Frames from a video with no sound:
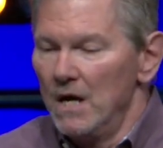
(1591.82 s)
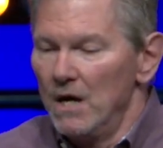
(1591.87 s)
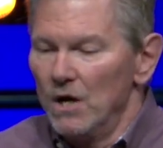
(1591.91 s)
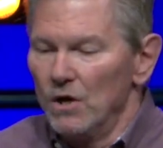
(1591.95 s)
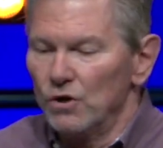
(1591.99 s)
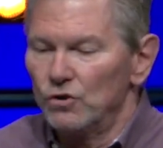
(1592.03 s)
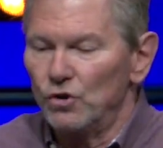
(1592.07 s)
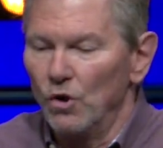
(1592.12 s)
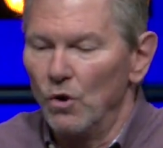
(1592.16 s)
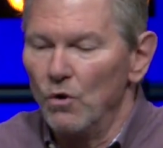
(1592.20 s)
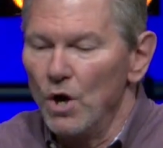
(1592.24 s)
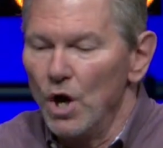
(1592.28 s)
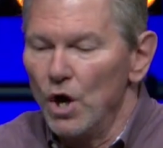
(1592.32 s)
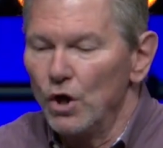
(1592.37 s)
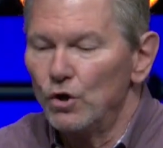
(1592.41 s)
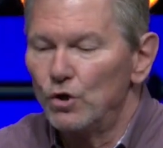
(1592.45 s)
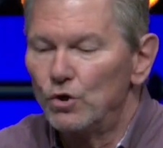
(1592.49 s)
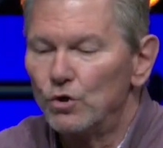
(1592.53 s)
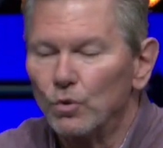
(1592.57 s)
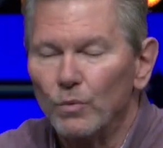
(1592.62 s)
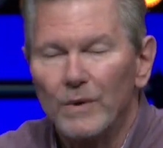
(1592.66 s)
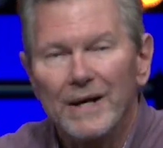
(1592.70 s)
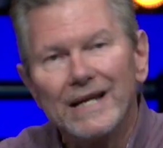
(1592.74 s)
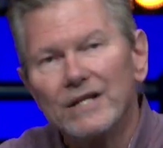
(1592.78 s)
So
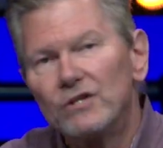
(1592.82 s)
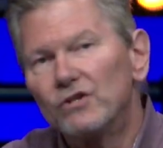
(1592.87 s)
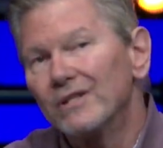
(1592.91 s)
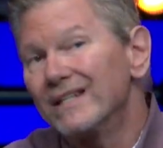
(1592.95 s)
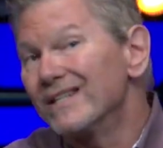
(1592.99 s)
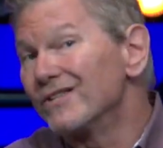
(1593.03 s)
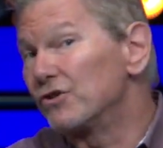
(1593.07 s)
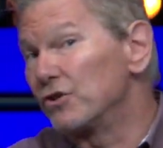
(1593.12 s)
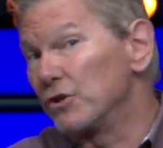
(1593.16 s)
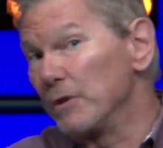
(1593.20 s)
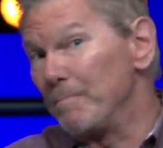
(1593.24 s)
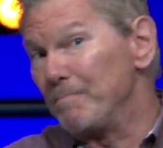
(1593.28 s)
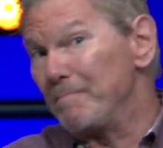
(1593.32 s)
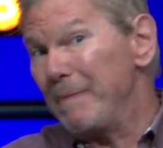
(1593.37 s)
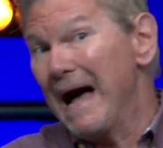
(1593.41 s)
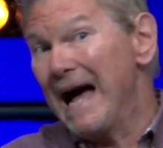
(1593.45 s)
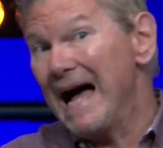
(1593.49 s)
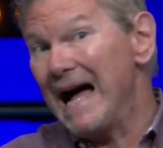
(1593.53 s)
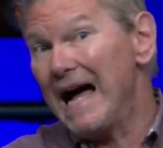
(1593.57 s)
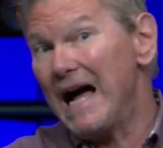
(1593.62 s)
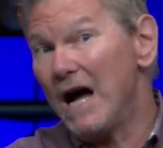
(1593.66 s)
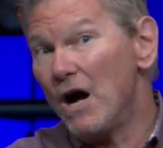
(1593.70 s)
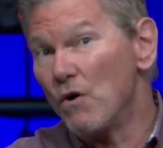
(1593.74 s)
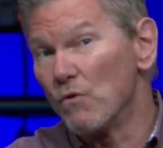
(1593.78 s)
grace is the
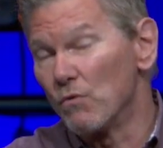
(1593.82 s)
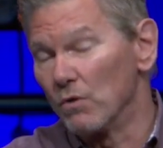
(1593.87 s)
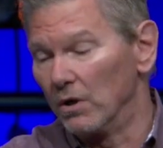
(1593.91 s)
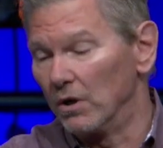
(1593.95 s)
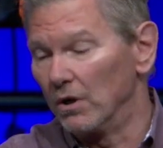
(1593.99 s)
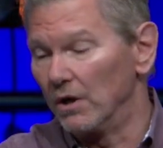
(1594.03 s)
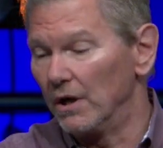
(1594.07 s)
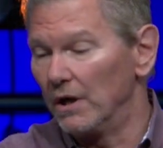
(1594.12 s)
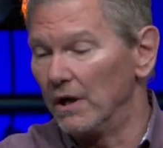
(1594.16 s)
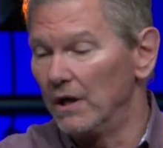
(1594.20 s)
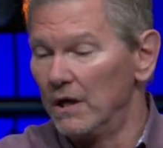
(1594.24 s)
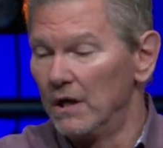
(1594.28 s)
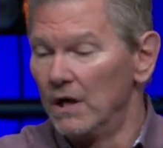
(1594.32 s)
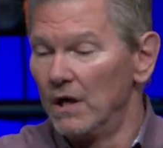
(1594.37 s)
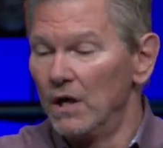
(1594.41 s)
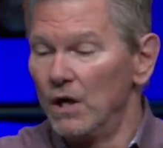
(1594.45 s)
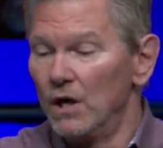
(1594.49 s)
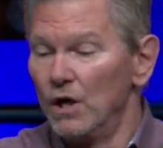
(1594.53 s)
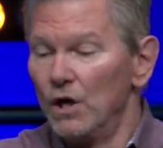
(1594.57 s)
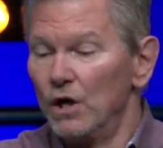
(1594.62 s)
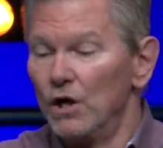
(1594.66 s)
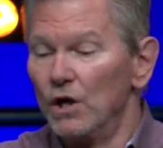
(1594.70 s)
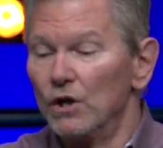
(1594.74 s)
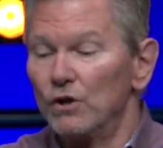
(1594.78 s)
power
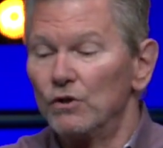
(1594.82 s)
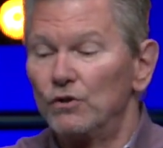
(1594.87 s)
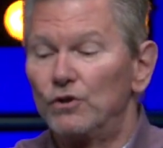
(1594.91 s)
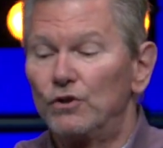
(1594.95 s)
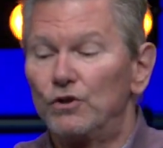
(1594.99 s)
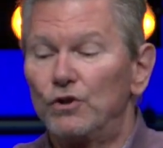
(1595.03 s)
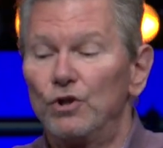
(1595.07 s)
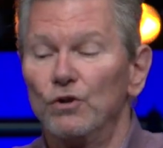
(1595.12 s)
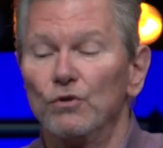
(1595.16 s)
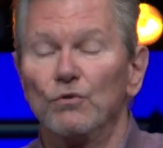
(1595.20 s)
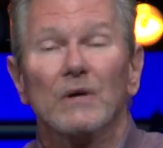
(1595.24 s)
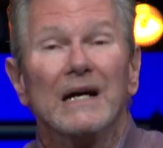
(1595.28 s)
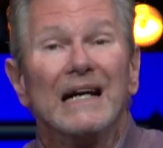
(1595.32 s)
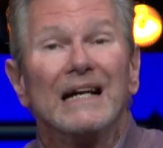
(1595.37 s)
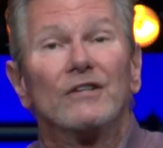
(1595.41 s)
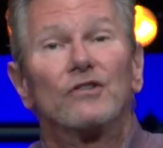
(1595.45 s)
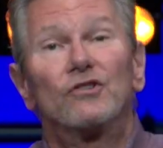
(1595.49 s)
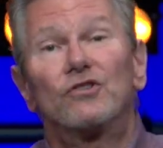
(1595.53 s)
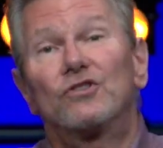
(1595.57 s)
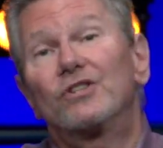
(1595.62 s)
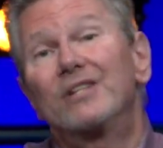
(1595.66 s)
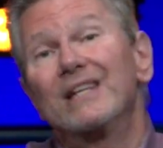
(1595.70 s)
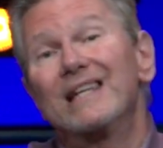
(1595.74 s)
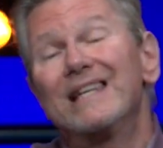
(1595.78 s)
to
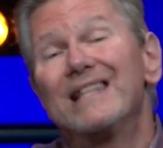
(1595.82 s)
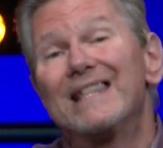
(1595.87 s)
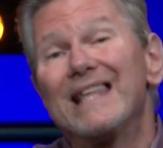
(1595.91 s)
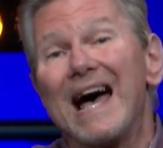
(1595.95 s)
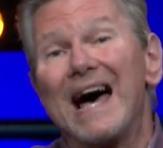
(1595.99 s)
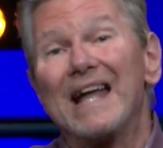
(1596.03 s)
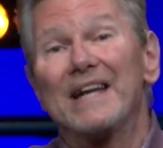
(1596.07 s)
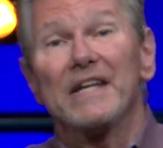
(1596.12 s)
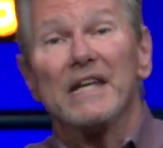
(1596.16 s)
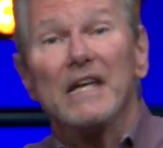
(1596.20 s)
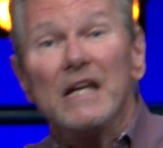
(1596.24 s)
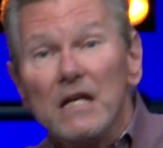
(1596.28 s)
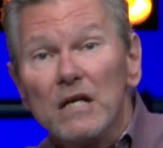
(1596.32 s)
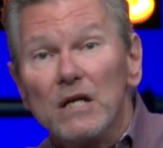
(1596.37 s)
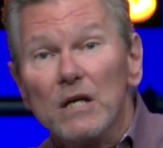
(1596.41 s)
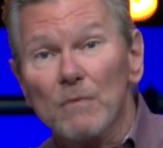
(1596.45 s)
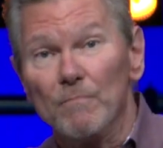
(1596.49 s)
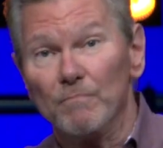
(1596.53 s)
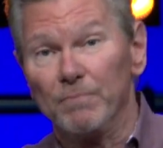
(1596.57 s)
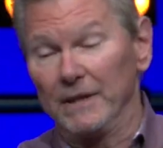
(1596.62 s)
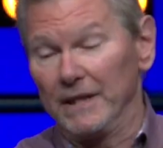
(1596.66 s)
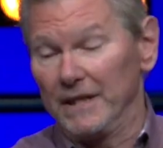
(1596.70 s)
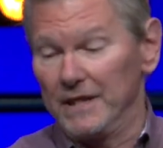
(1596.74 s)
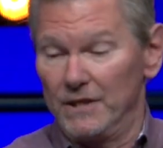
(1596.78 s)
see that
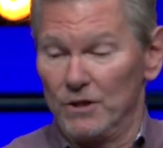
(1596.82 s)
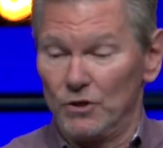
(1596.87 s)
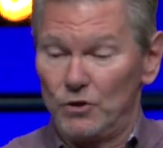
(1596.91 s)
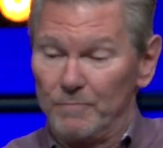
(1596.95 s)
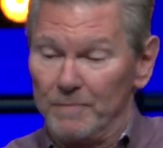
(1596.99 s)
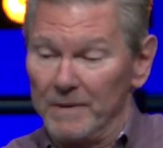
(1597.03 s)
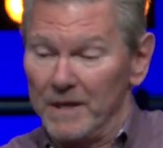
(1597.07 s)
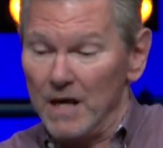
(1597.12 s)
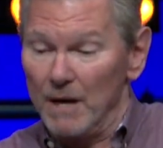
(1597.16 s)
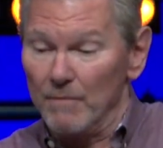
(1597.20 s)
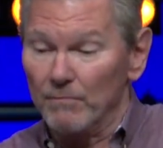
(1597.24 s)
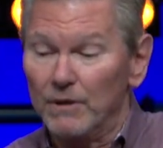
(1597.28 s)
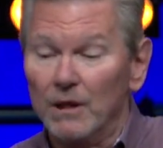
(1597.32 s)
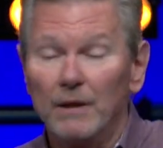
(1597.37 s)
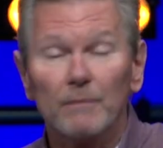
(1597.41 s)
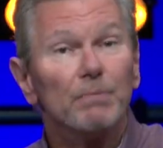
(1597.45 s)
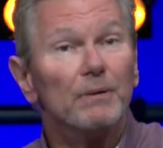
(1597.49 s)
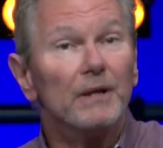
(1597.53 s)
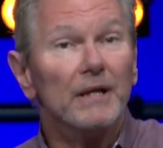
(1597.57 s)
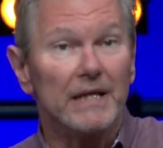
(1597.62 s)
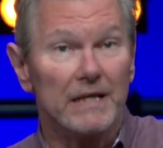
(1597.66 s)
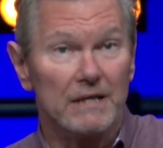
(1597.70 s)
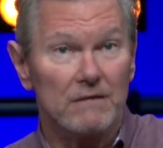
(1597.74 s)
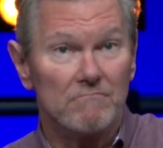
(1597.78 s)
incompleteness become
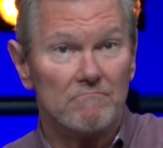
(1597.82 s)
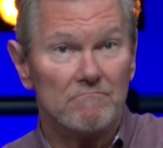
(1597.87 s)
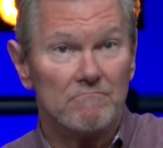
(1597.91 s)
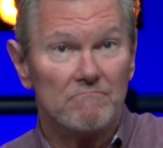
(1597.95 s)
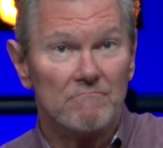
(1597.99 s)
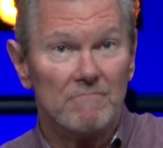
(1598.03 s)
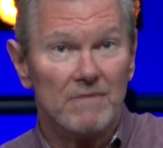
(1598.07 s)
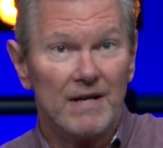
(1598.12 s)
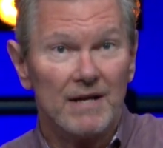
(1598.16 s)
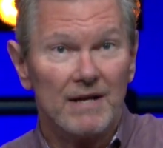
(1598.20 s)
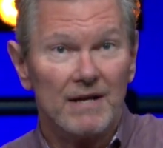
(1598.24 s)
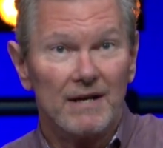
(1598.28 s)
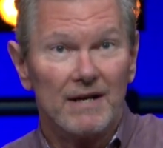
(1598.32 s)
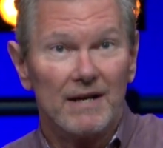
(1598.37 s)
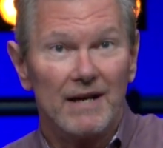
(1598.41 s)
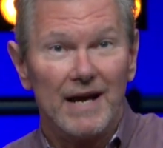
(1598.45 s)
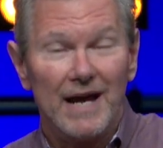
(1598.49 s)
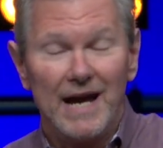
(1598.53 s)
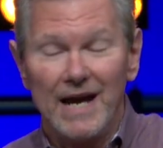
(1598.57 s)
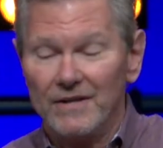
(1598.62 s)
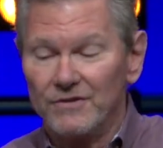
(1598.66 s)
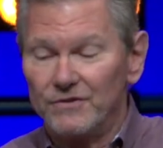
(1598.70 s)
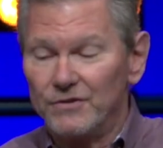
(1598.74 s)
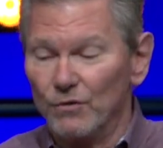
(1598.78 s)
complete
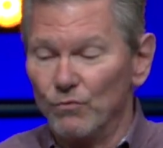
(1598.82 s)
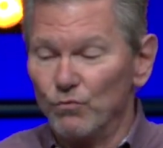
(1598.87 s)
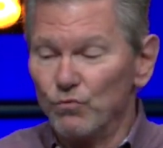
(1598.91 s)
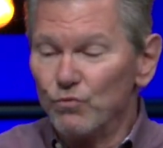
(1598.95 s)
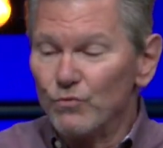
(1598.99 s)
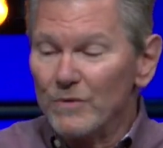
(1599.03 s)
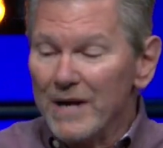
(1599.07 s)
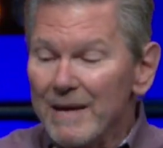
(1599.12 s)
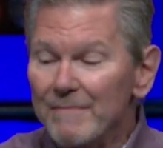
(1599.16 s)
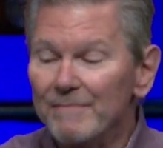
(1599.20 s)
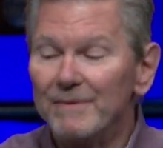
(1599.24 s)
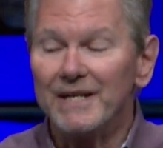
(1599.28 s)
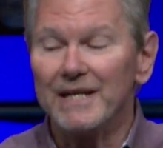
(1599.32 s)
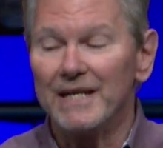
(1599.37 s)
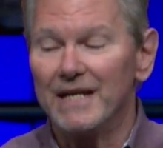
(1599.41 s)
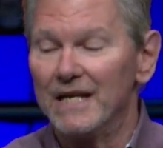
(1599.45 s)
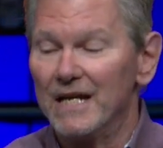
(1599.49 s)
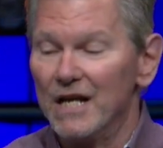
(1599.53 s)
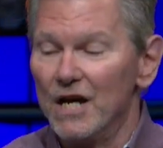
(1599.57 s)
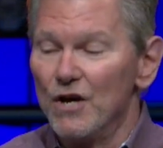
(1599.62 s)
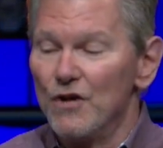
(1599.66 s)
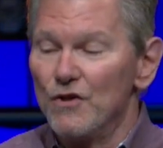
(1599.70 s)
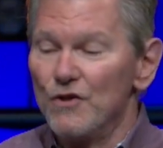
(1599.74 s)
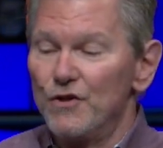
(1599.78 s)
and to
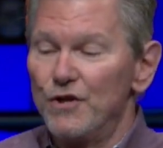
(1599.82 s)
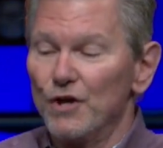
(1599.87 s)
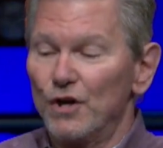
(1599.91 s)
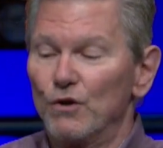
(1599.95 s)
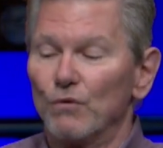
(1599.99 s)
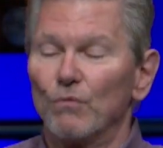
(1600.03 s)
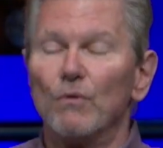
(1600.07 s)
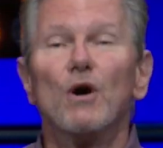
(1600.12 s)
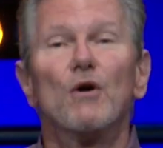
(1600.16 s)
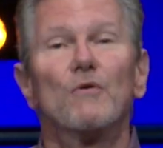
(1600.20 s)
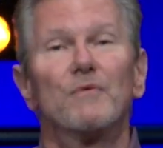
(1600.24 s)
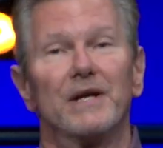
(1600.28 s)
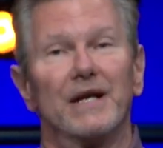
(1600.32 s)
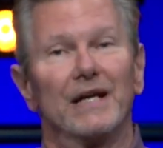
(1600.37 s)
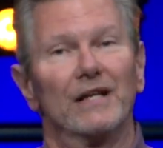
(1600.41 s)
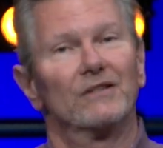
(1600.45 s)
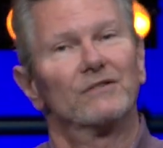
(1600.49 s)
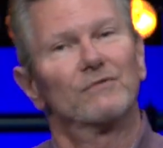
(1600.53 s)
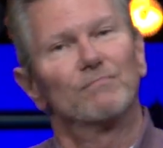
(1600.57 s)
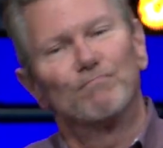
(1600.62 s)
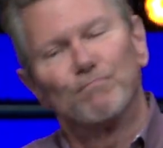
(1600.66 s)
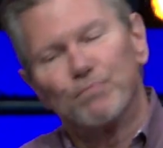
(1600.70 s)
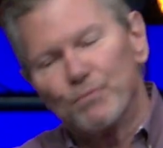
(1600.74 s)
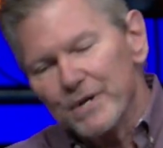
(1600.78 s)
remedy the
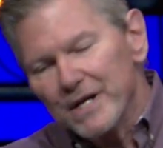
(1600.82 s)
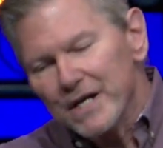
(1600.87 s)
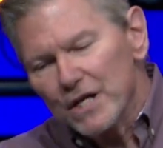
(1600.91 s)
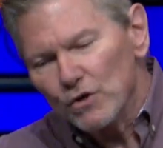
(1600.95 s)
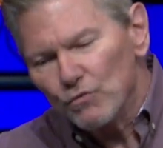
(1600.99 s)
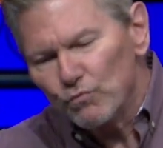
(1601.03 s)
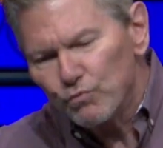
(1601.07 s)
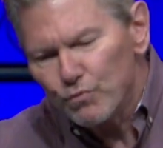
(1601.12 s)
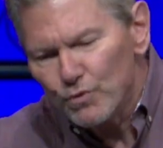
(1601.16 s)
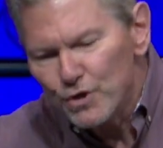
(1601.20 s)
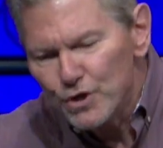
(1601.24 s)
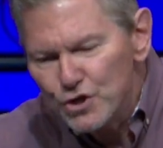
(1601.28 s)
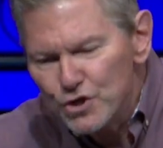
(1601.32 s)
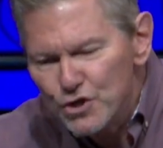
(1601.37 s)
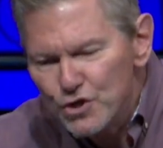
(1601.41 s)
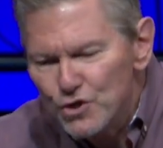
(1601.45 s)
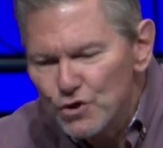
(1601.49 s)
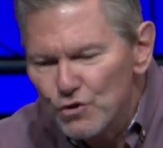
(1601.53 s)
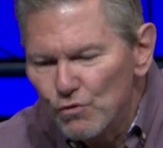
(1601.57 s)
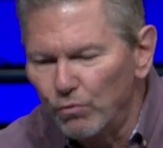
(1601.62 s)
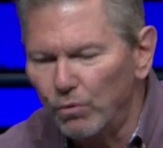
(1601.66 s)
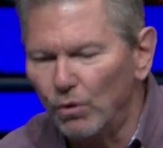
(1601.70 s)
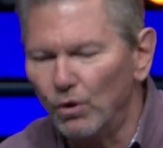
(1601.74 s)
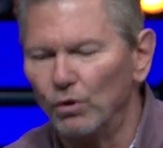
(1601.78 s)
groanings, bring
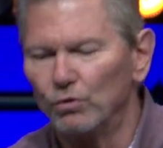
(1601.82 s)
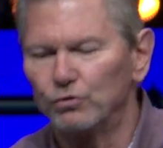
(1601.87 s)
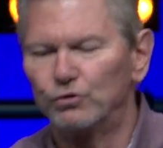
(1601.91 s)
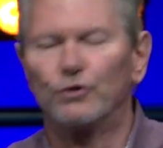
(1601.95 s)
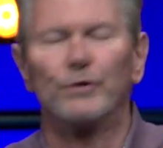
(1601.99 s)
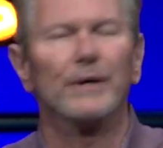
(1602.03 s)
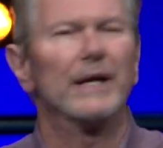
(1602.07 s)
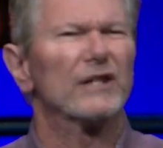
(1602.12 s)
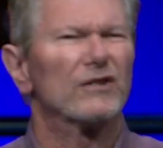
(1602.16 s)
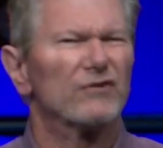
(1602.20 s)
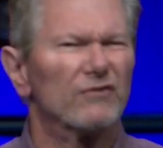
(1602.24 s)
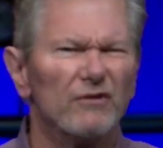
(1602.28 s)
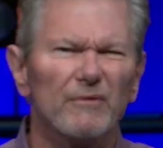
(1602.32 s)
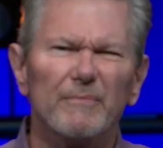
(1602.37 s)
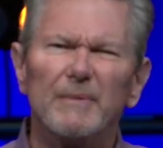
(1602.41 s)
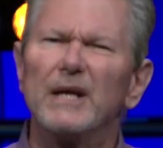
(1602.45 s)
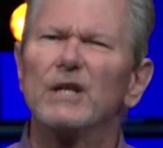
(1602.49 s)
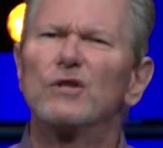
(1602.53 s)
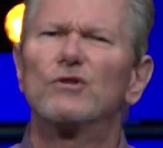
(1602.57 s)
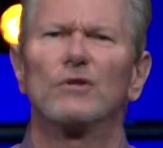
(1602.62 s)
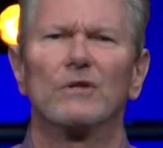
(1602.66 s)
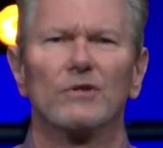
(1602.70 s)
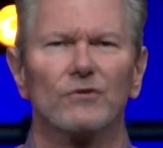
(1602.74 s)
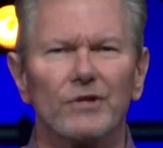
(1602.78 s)
renewal,
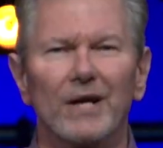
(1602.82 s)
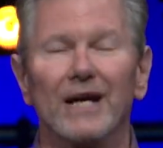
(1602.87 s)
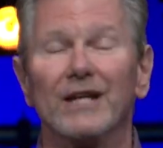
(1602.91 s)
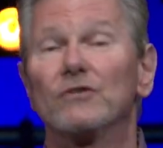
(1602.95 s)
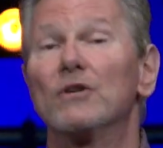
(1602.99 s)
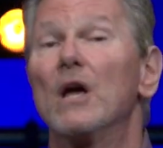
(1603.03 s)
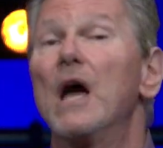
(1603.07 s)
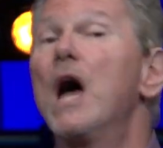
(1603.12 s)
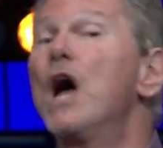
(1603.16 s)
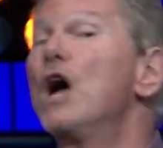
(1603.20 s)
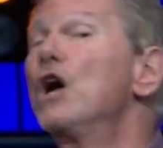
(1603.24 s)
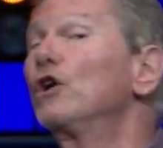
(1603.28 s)
transformation, change.